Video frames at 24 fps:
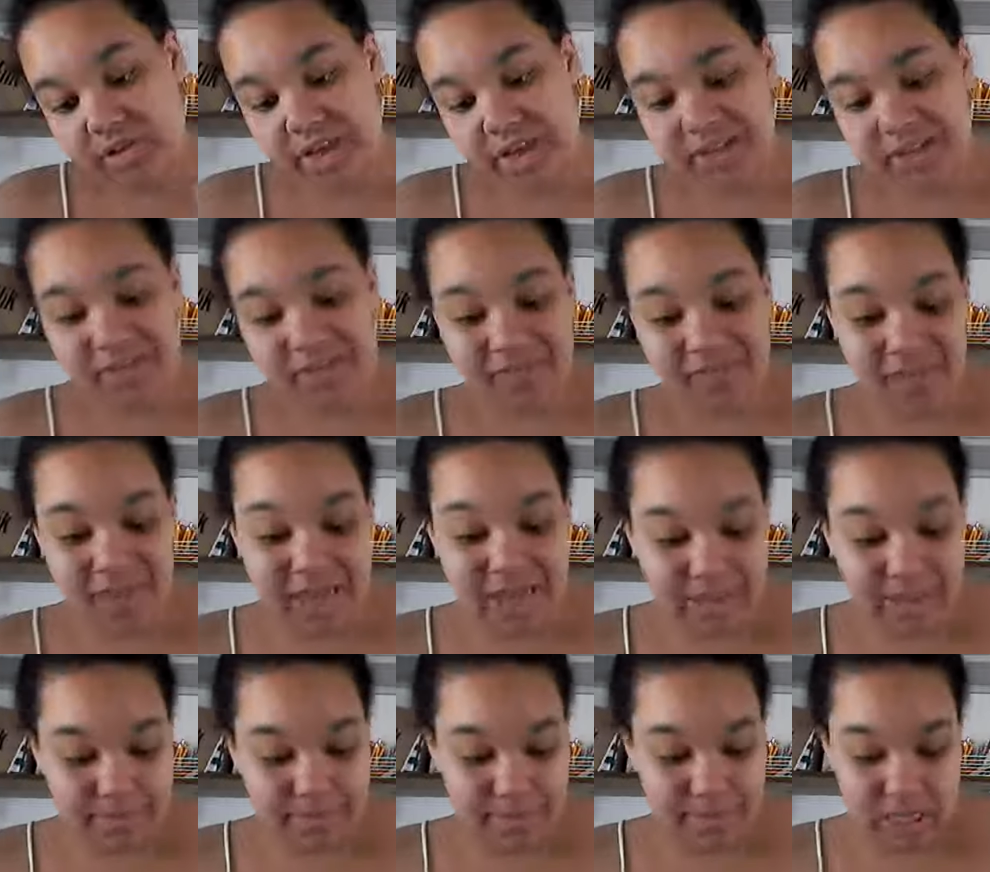that's
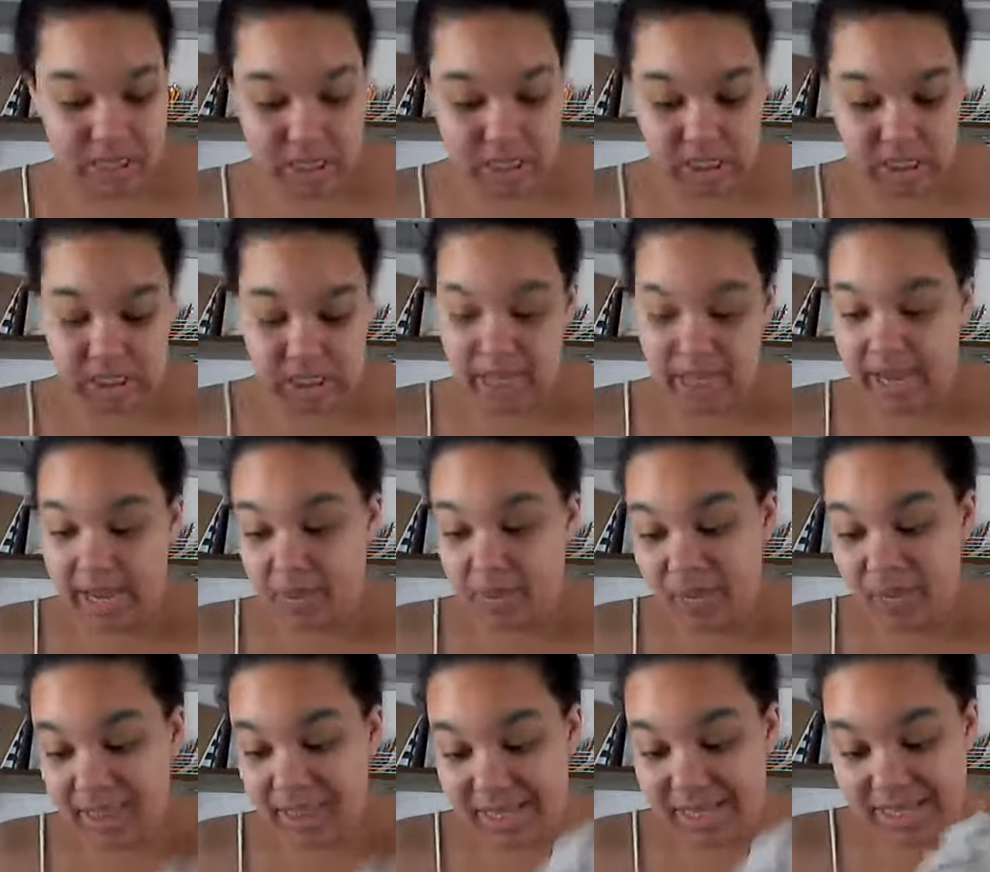fine because I
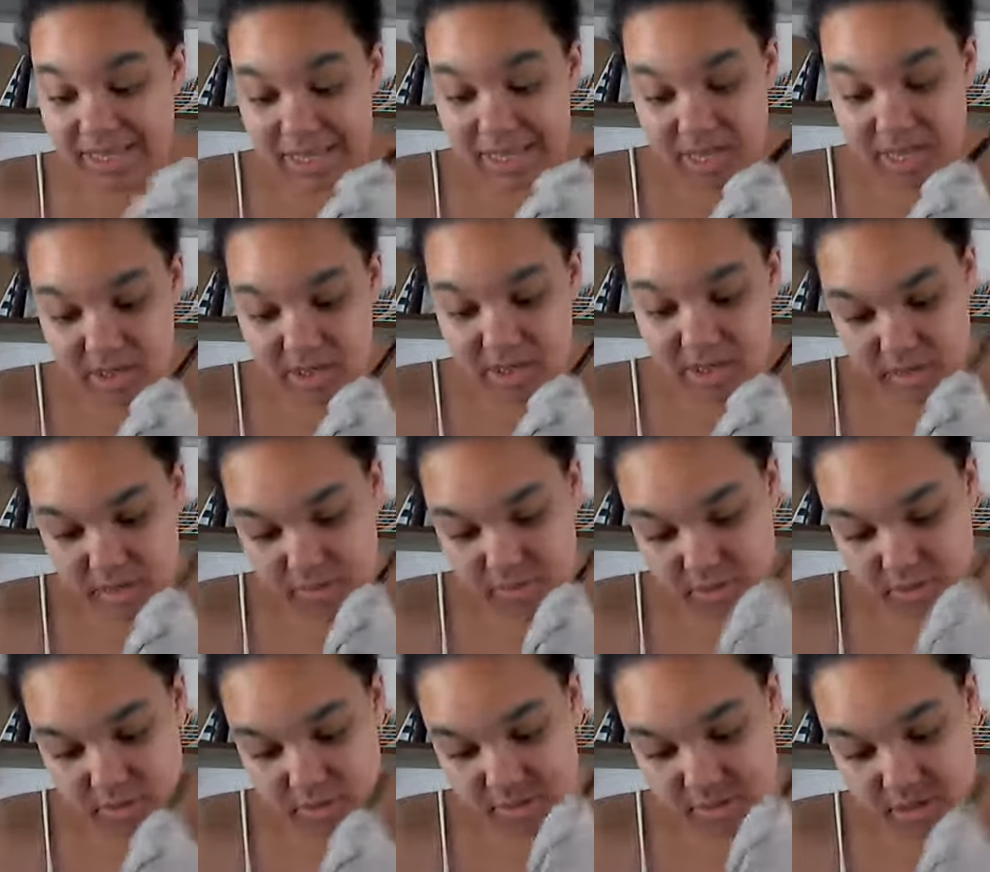want the dolls to
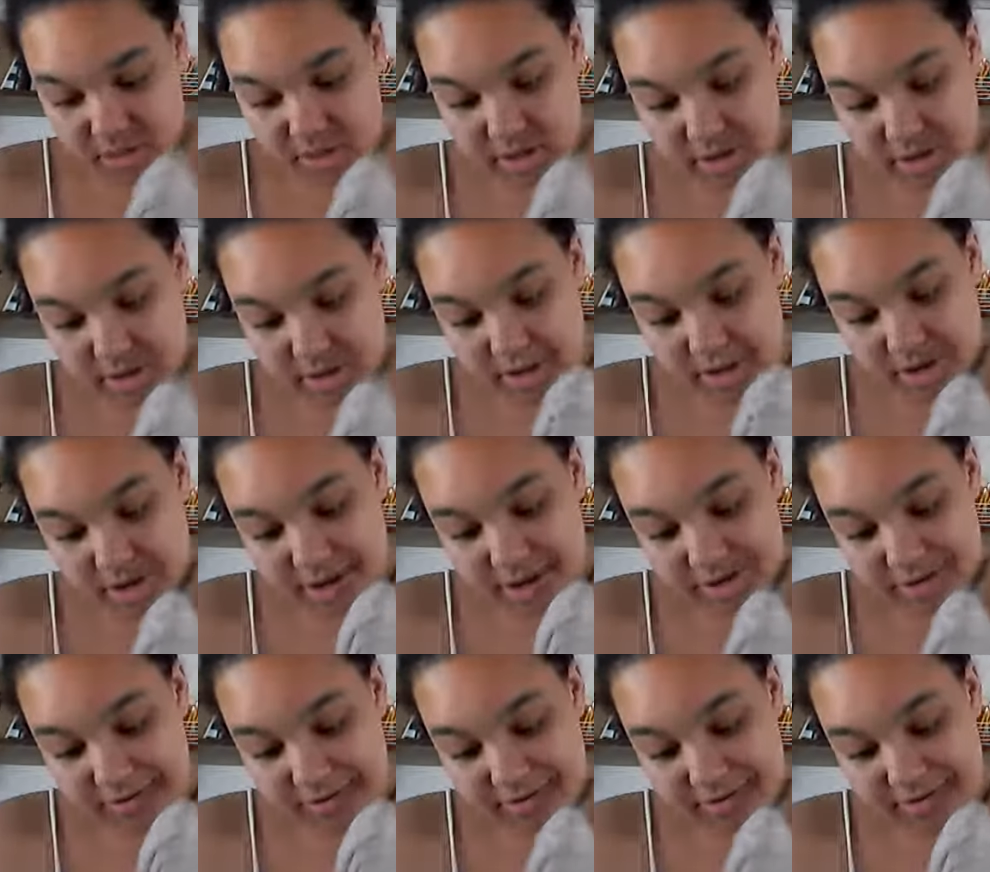be the right
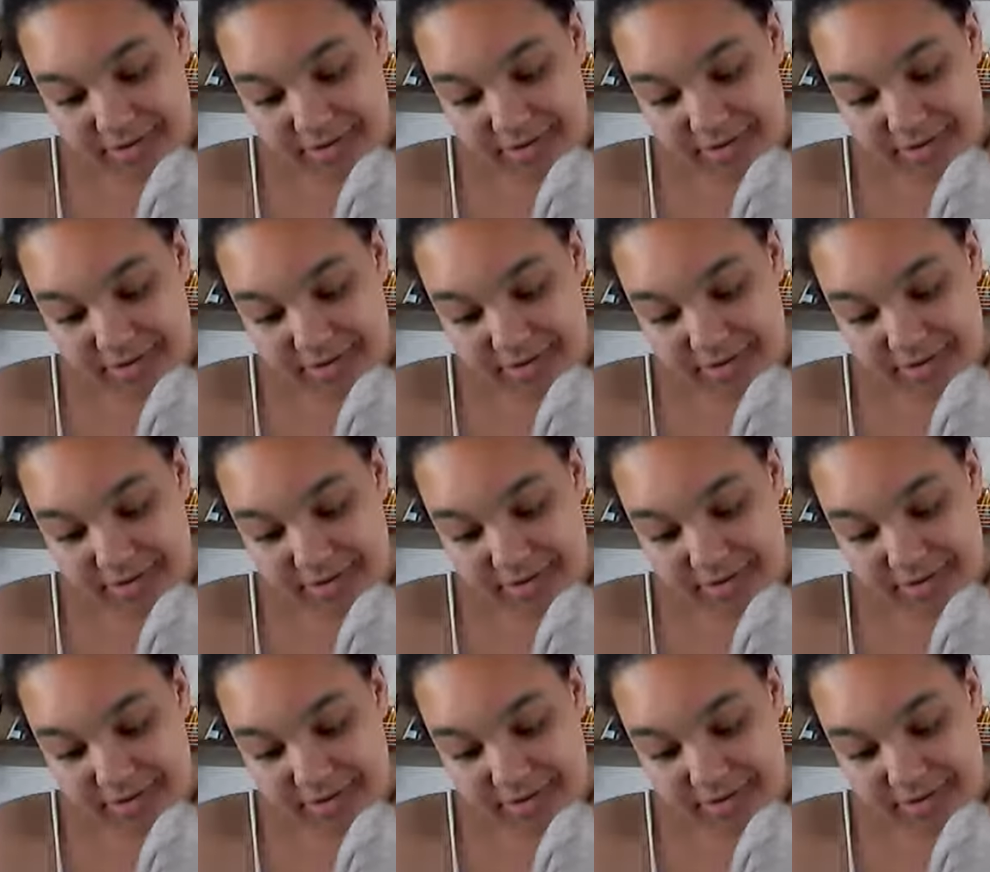color.